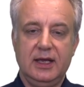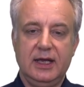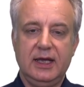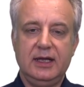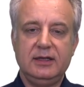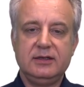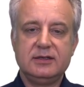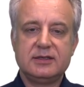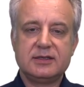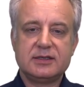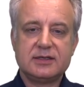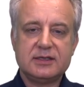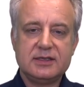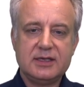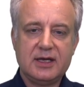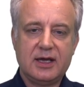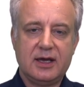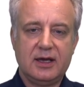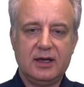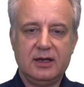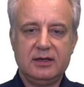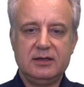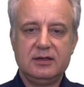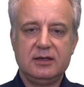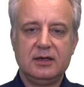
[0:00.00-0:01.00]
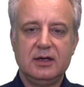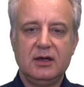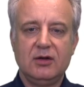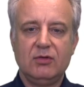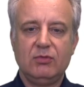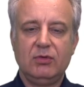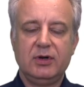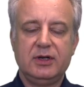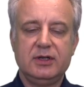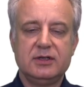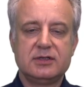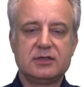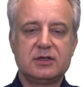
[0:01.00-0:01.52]
Instead,
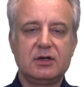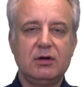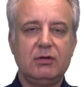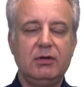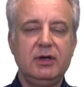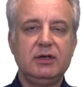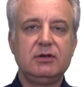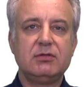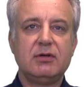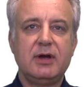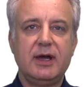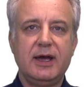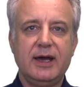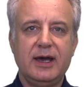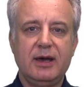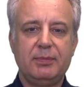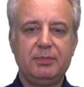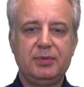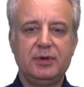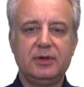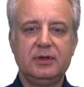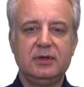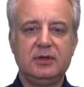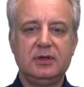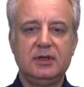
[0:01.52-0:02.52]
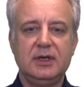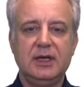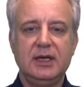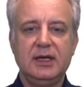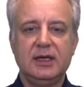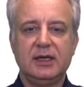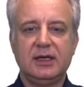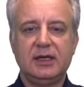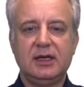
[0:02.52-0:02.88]
what is going to happen